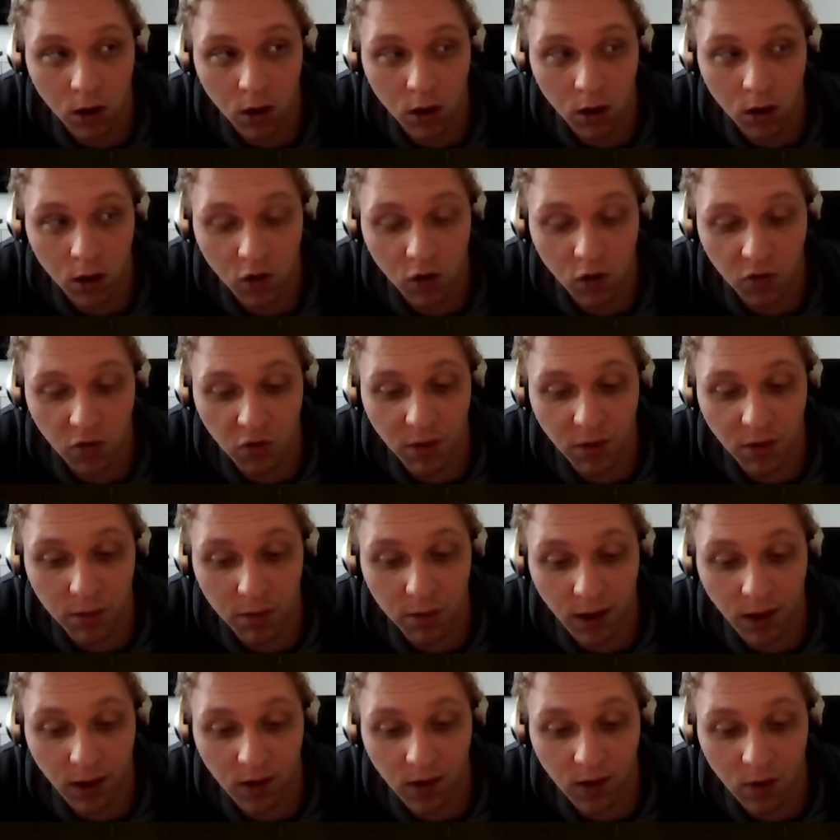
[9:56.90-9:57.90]
So my
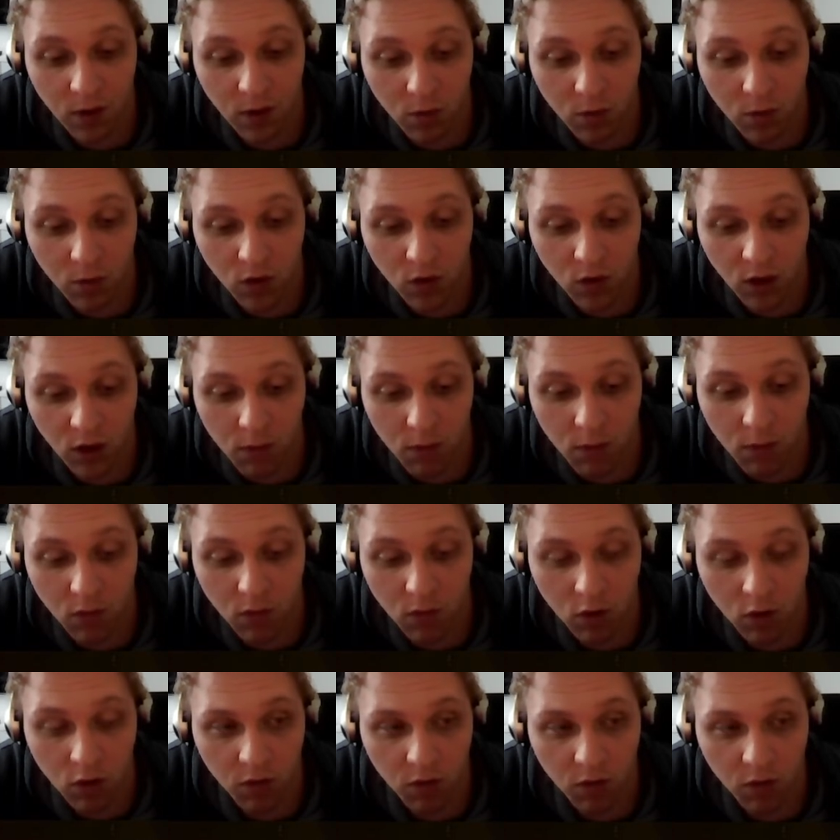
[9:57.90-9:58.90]
playtime on Steam will
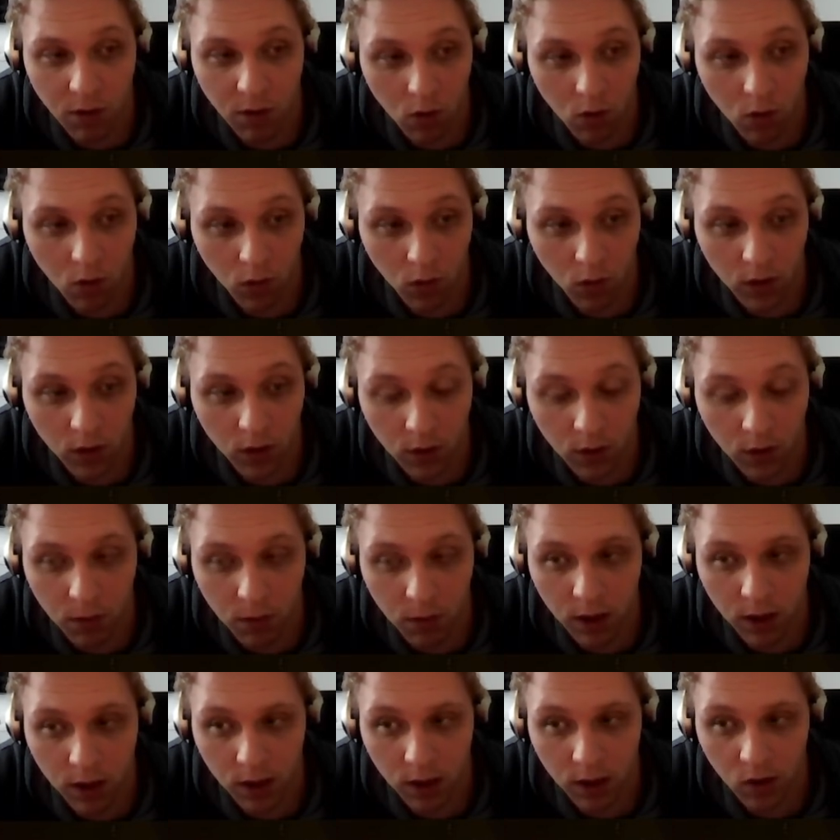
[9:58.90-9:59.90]
just be halted
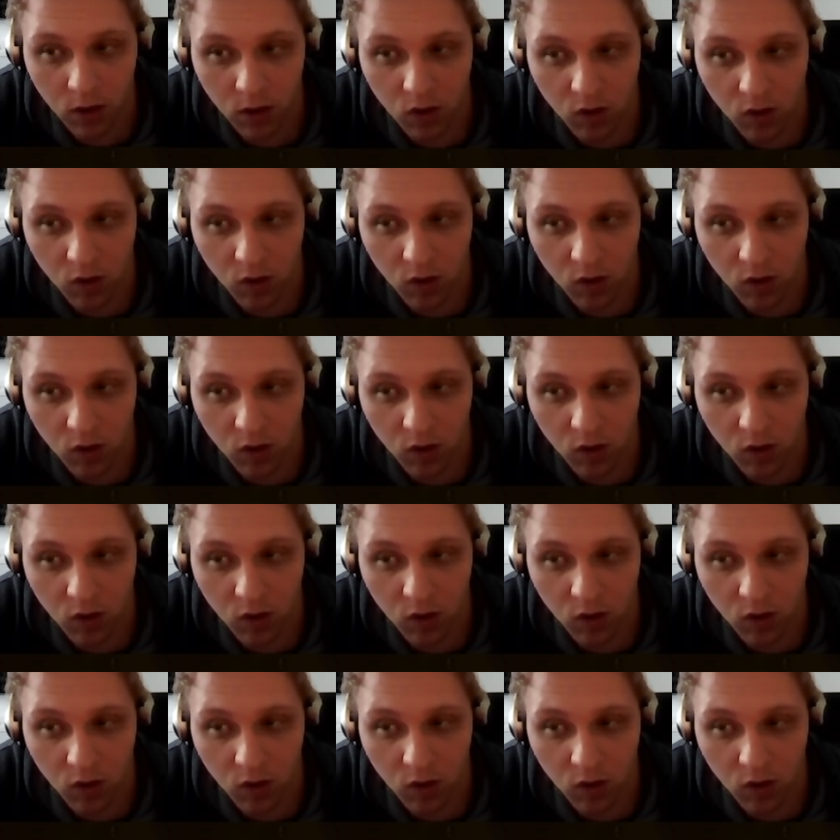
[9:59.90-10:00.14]
because,